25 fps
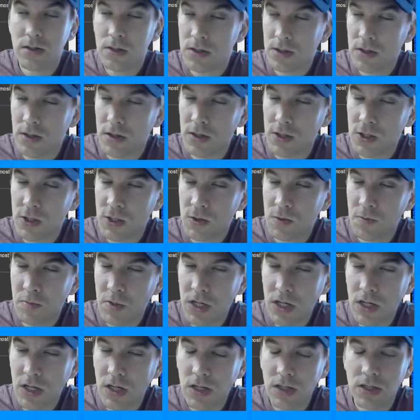the
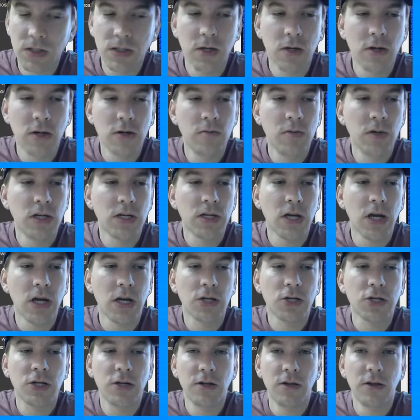speed is going to be
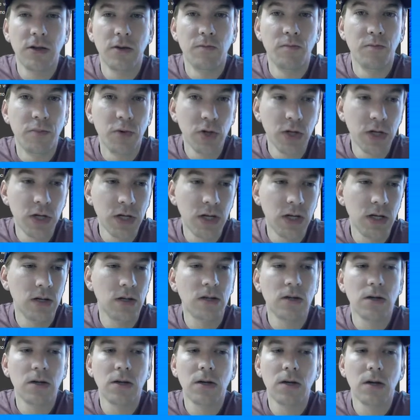attached to the bullet,
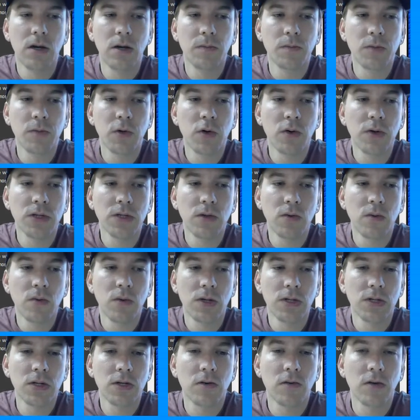I'm going to
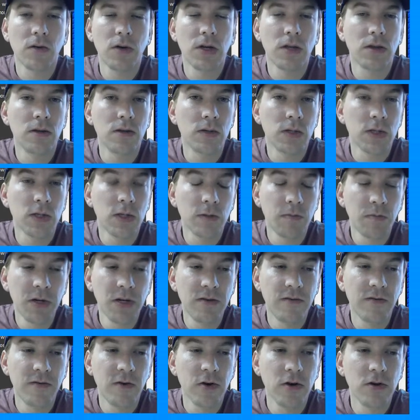want to create those
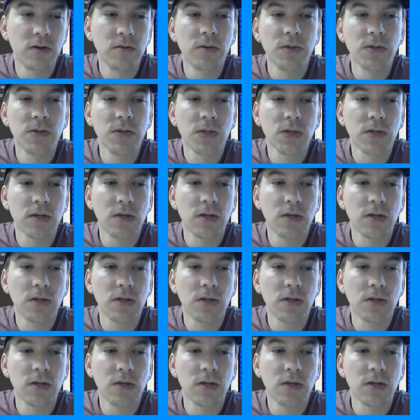speed variables,